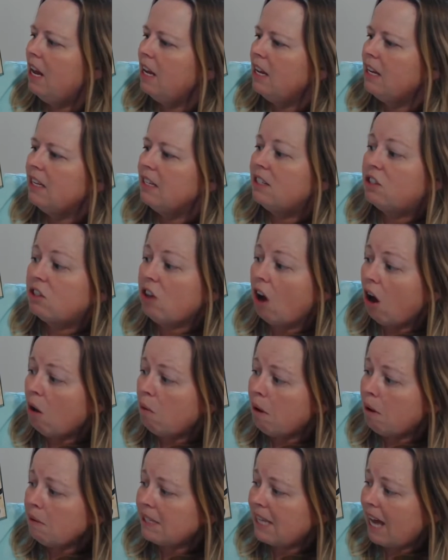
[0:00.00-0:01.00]
saw
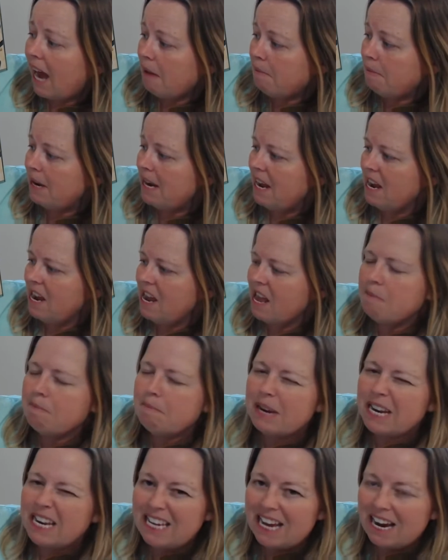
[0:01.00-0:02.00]
what was happening,
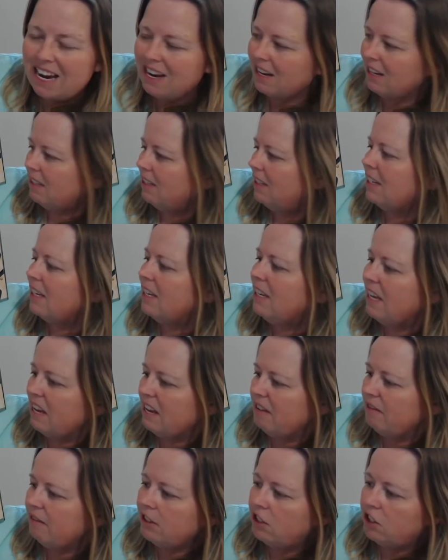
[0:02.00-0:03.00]
and began to
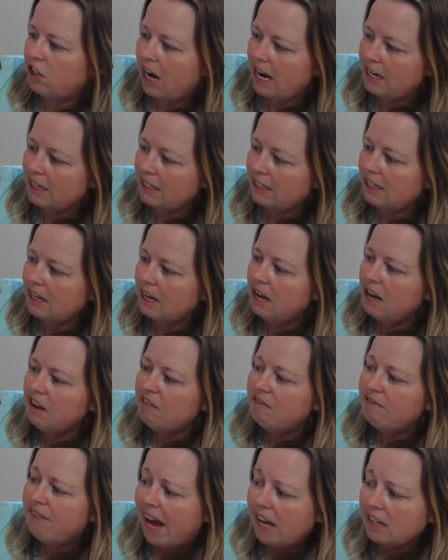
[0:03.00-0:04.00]
give chase.
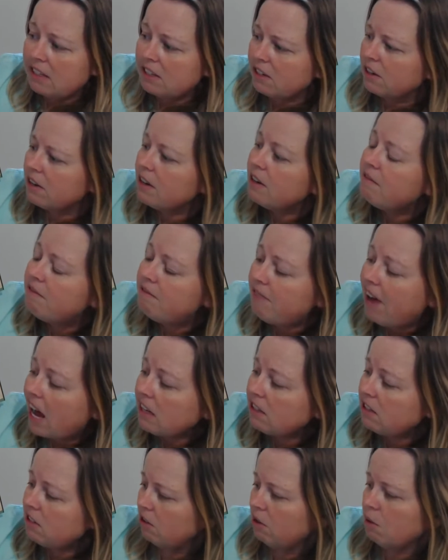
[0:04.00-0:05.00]
Faster and
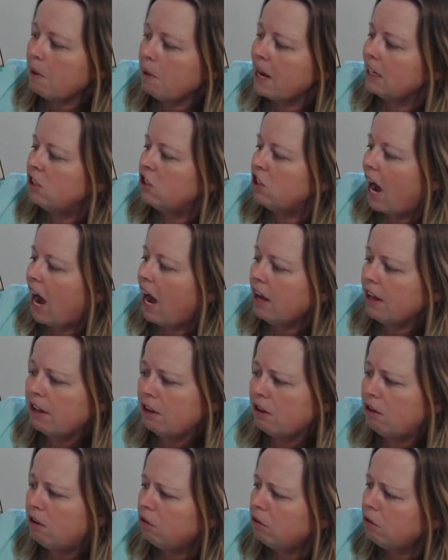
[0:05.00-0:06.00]
faster ran Jack.
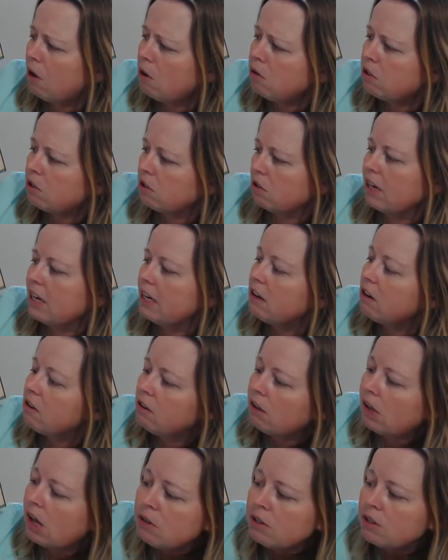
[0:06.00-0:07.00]
Closer and
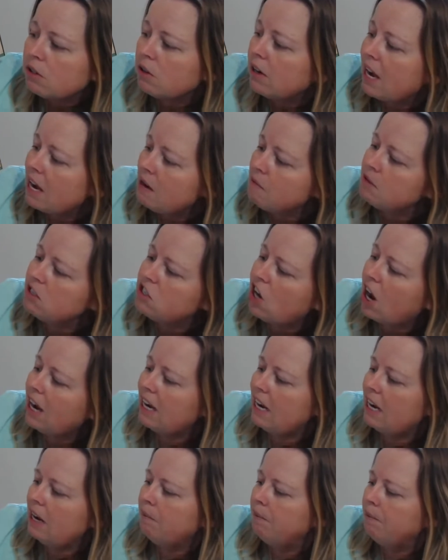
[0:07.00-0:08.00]
closer came the
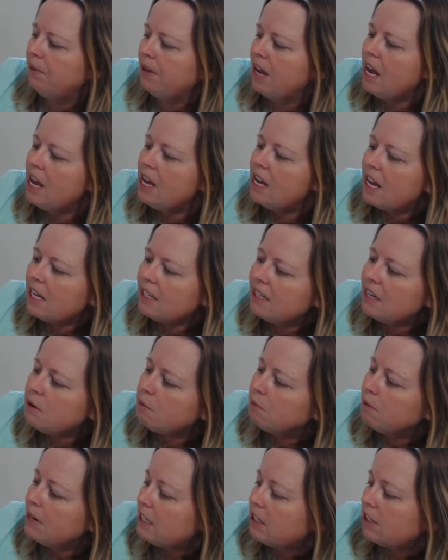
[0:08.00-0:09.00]
giant. As he
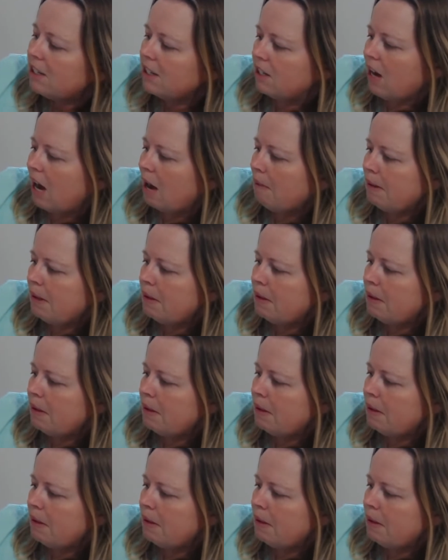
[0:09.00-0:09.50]
reached the top of the